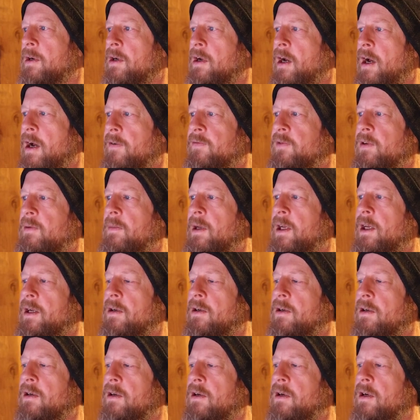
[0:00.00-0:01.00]
coffee
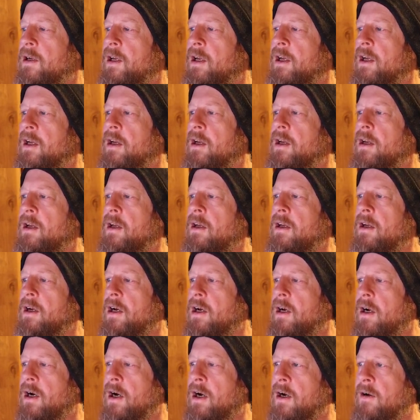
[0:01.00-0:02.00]
maker,
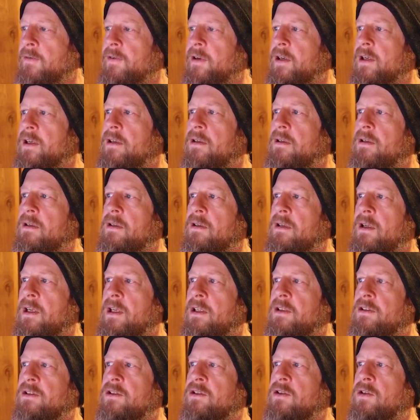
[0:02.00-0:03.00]
oven,
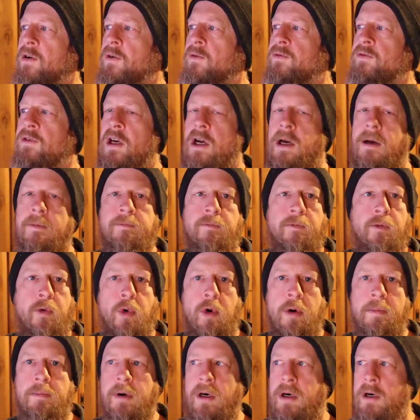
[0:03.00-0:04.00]
and stovetop,
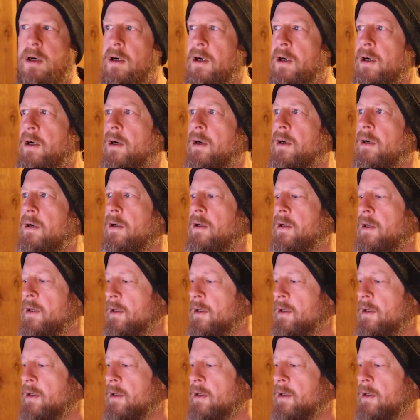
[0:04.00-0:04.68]
4-burner.